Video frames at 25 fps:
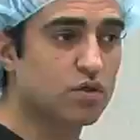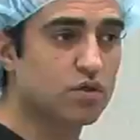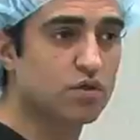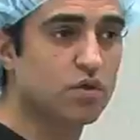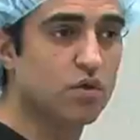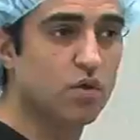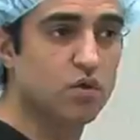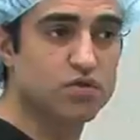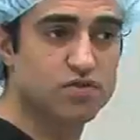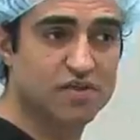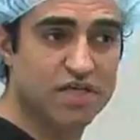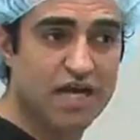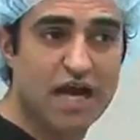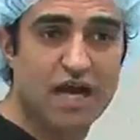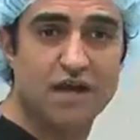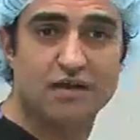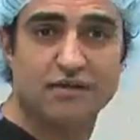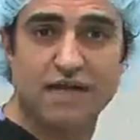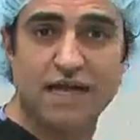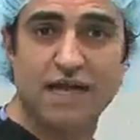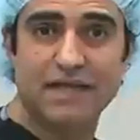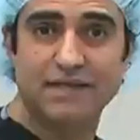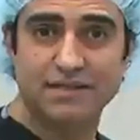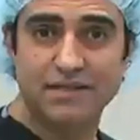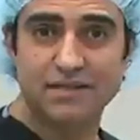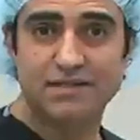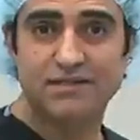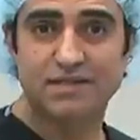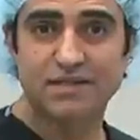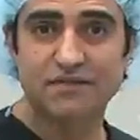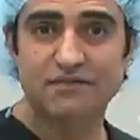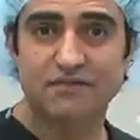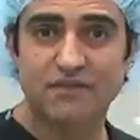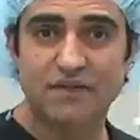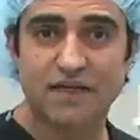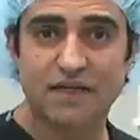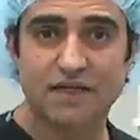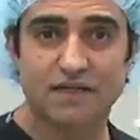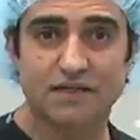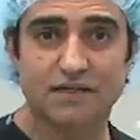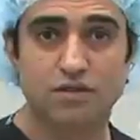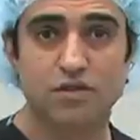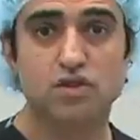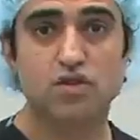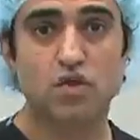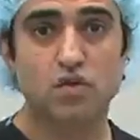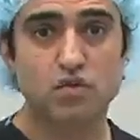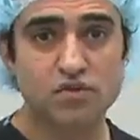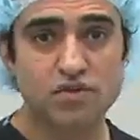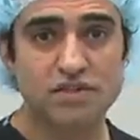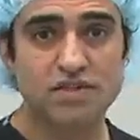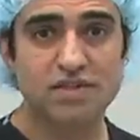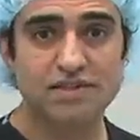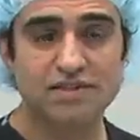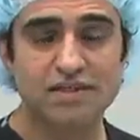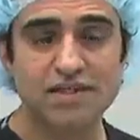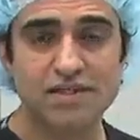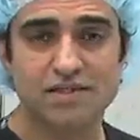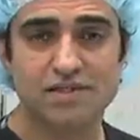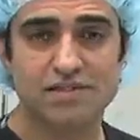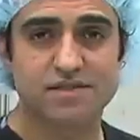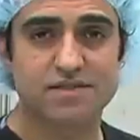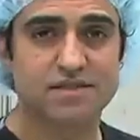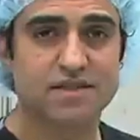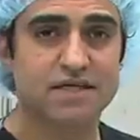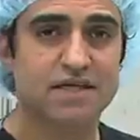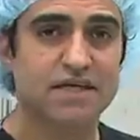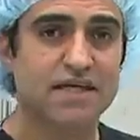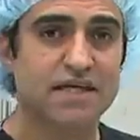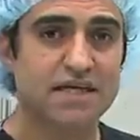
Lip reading: goes out and it deflated. So is the disc.